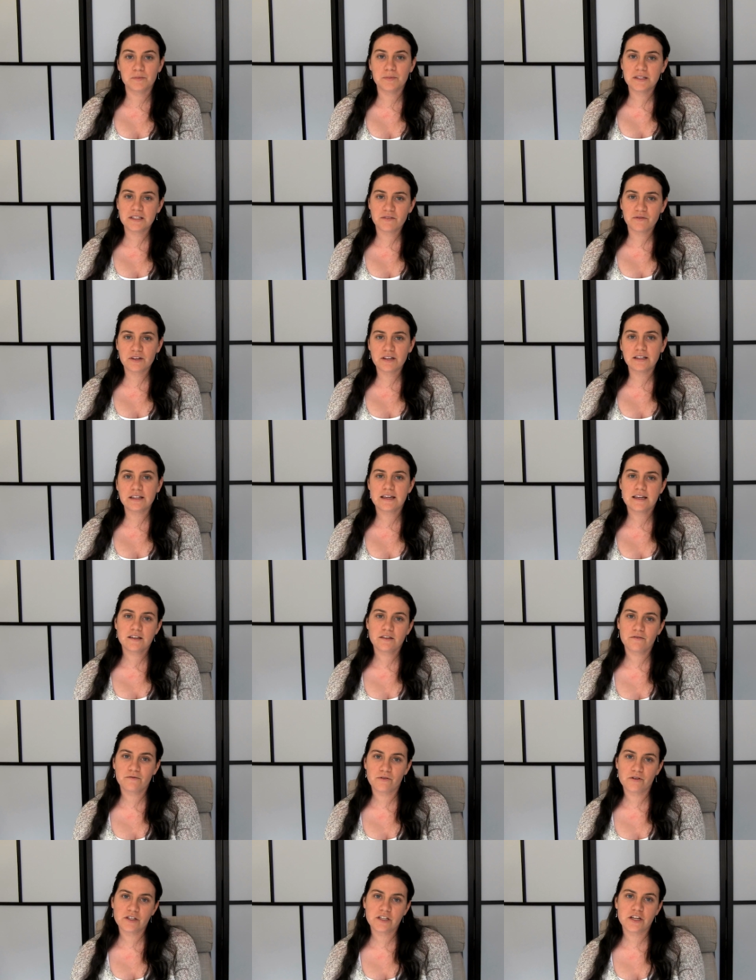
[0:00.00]
Specifically, in
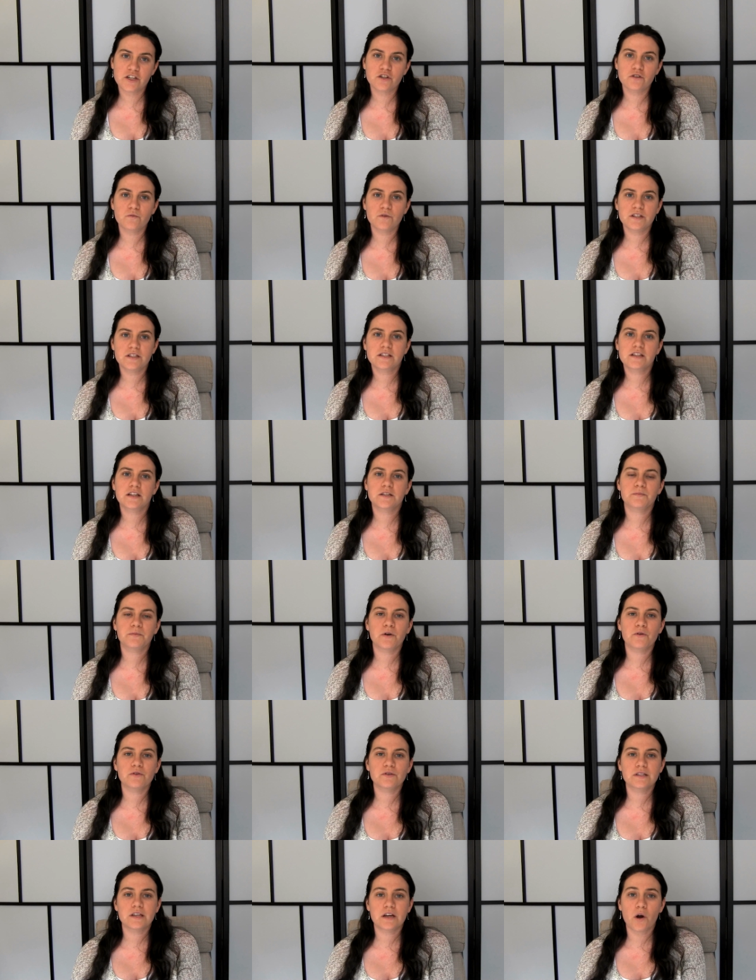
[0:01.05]
the first section, we discussed
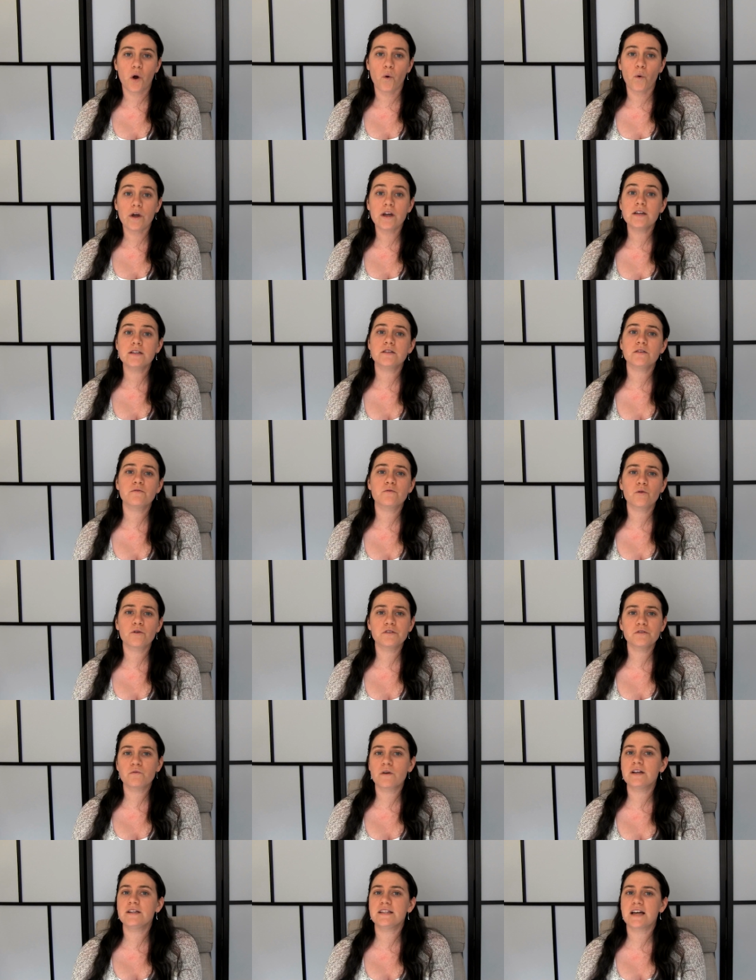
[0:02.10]
produce that always
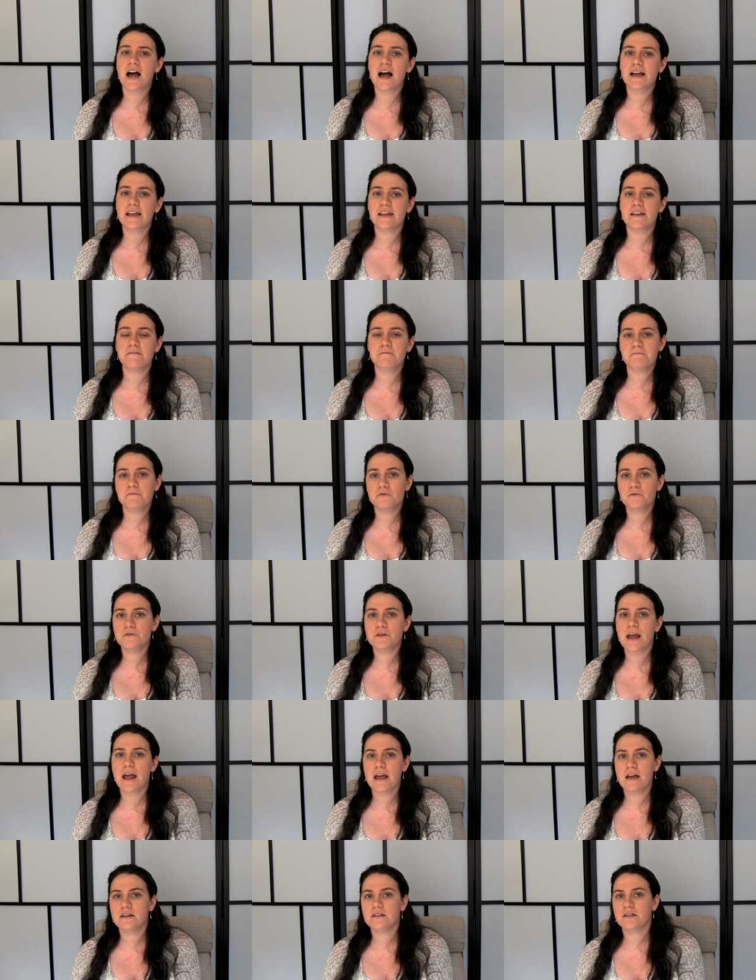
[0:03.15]
affords rent, i.e.
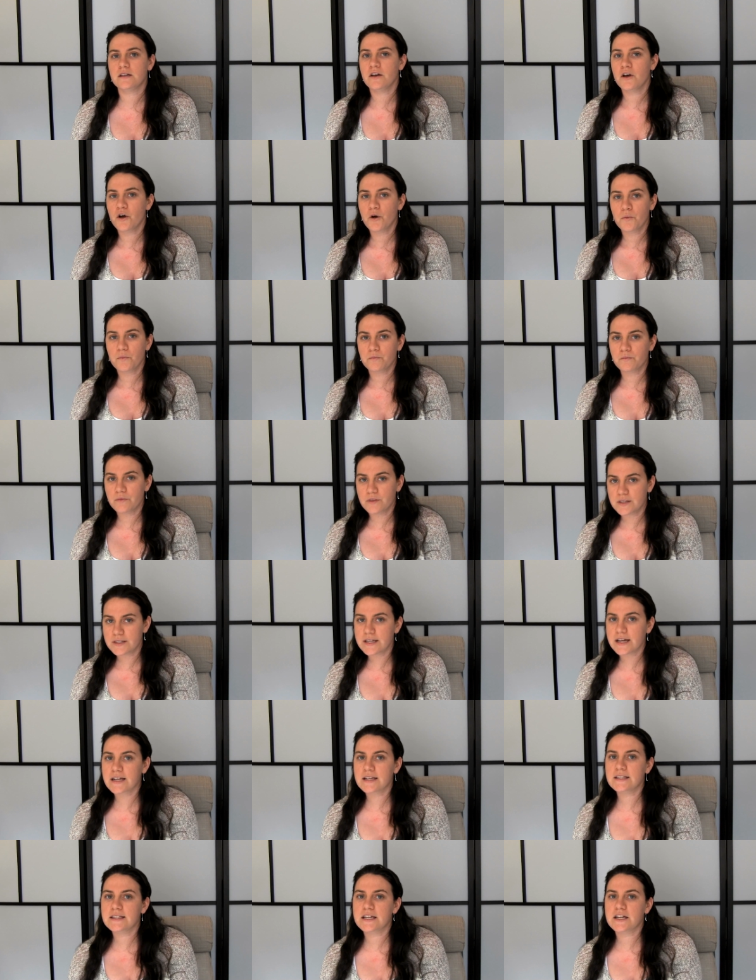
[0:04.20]
food, and in the
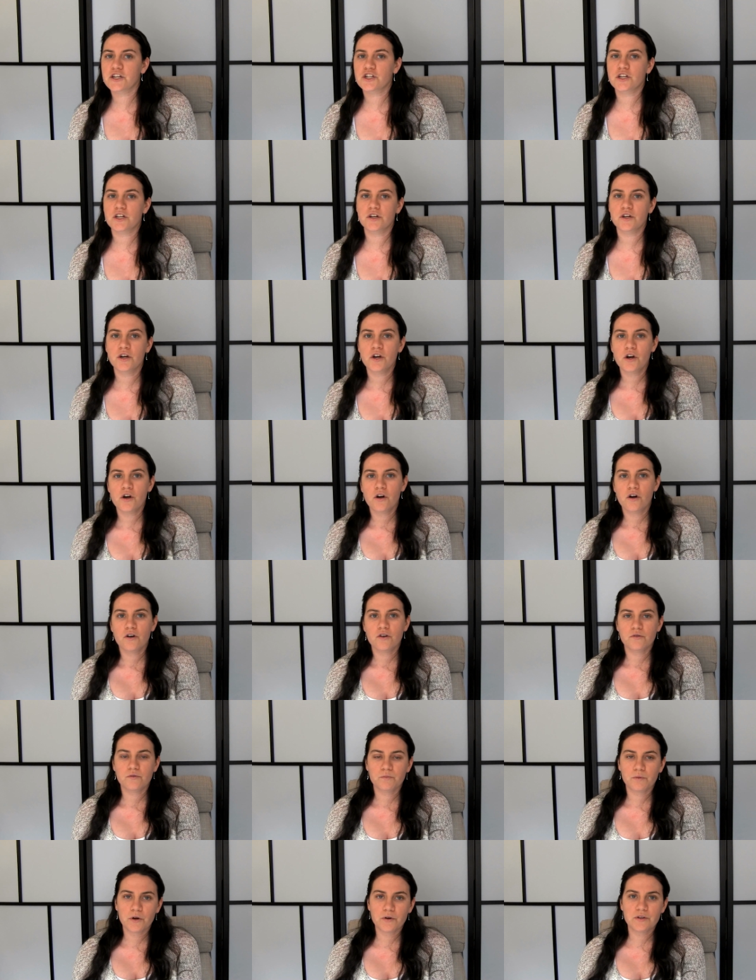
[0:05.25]
second section,
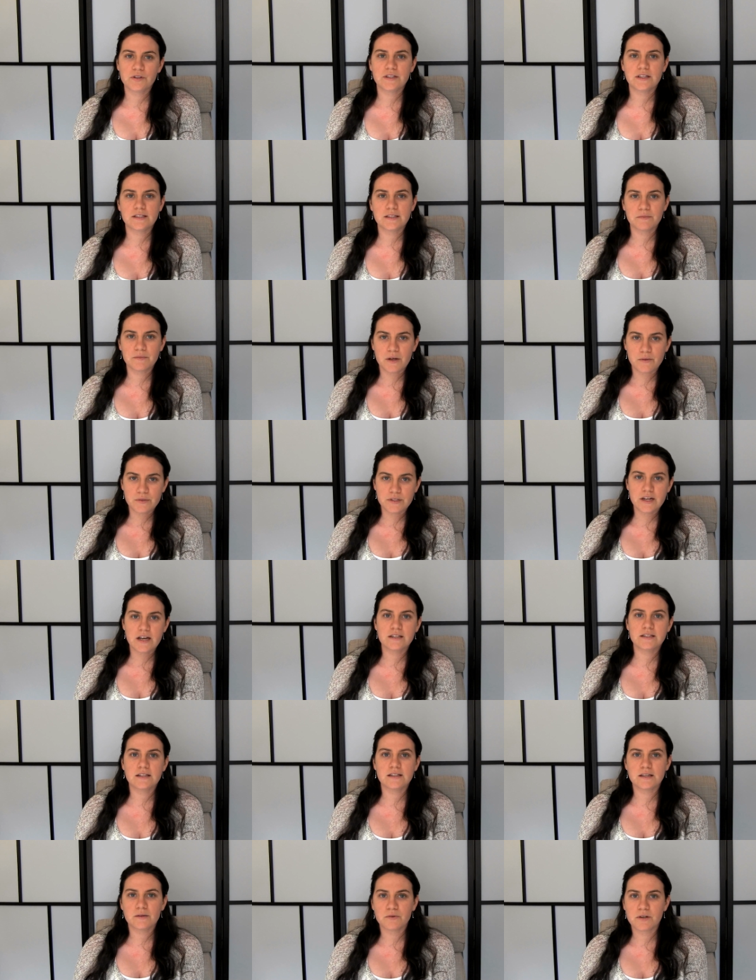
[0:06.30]
produce that sometimes
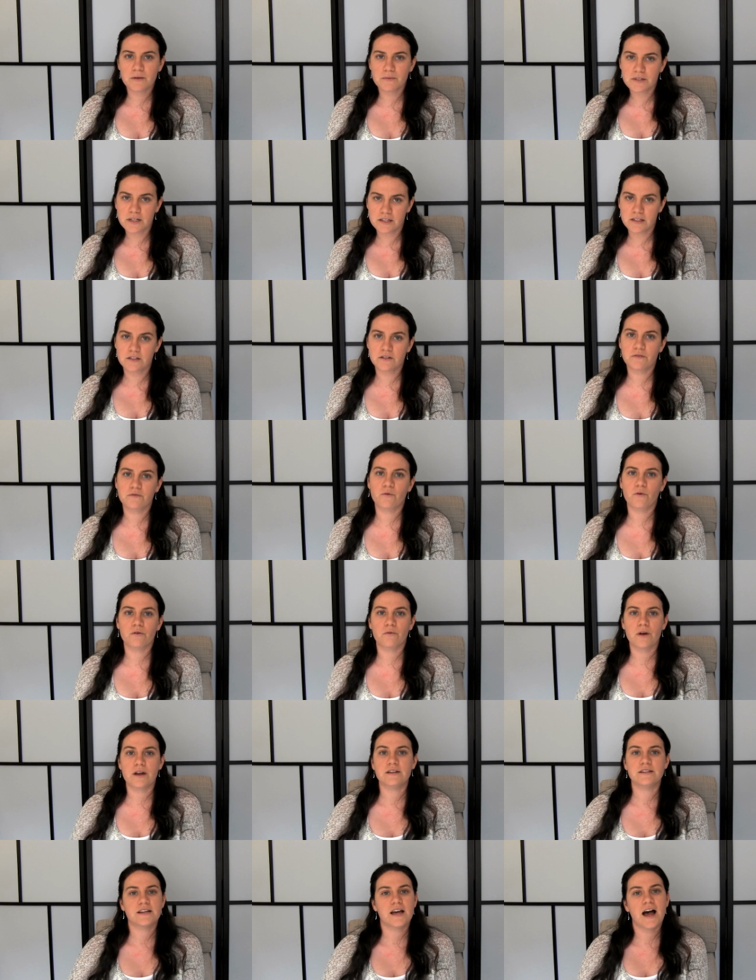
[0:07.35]
does and sometimes doesn't afford
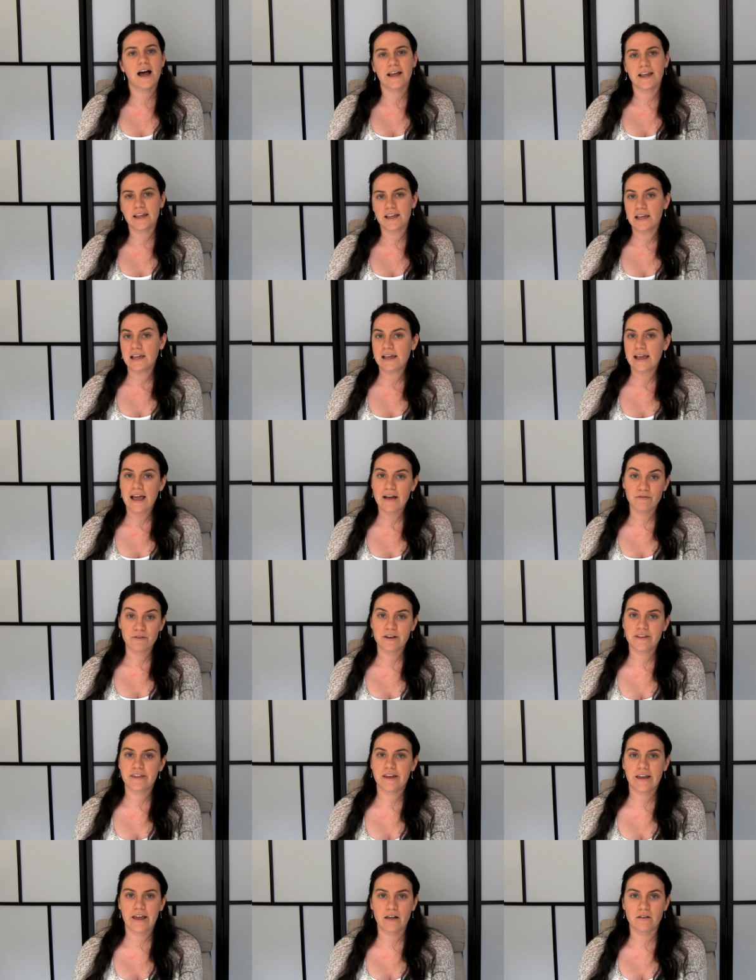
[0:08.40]
rent, i.e.
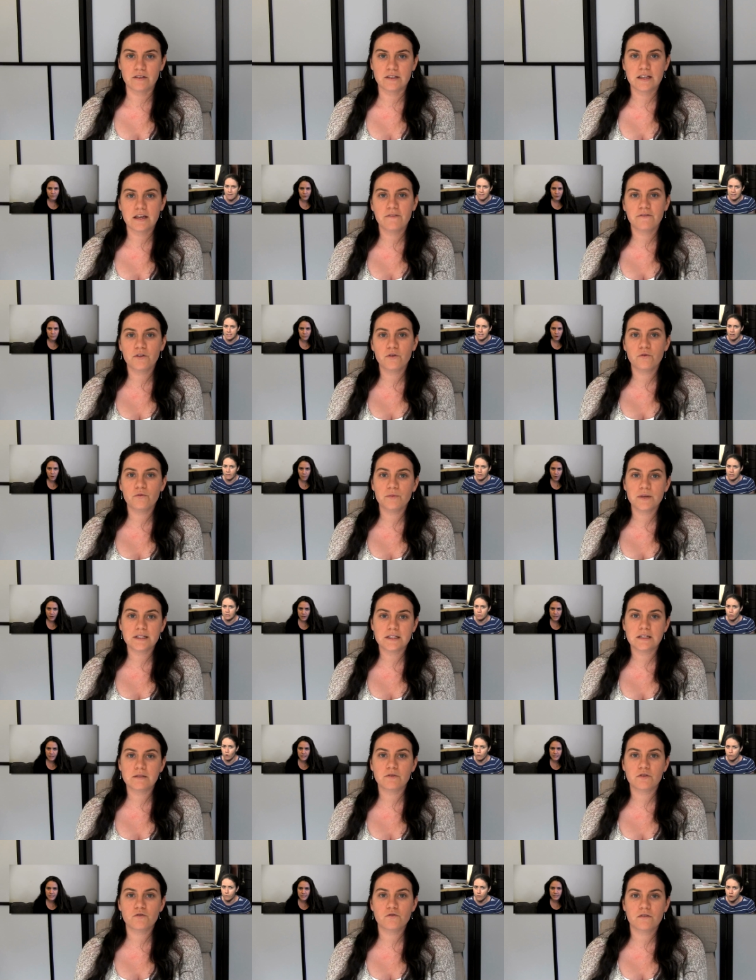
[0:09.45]
everything else. If you missed
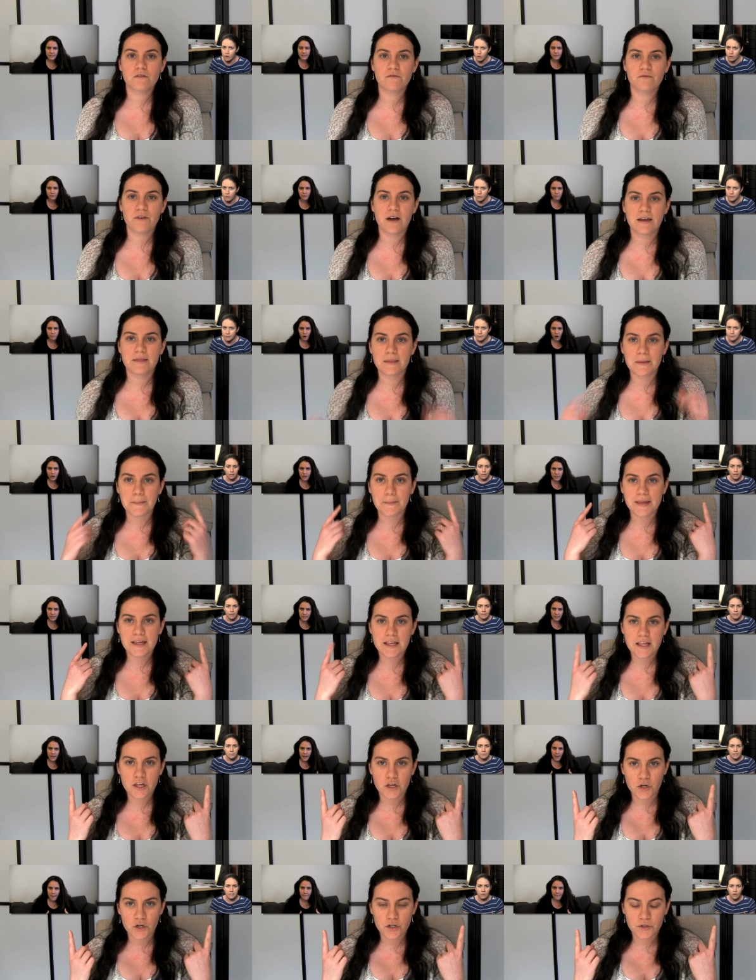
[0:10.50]
it, you can find them
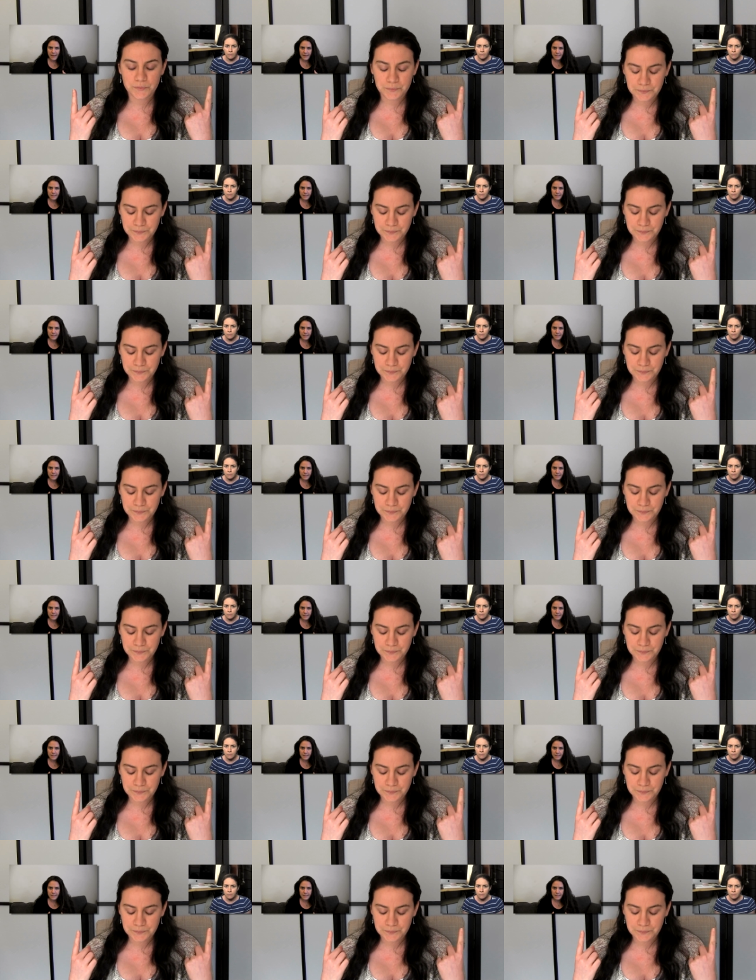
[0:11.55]
here.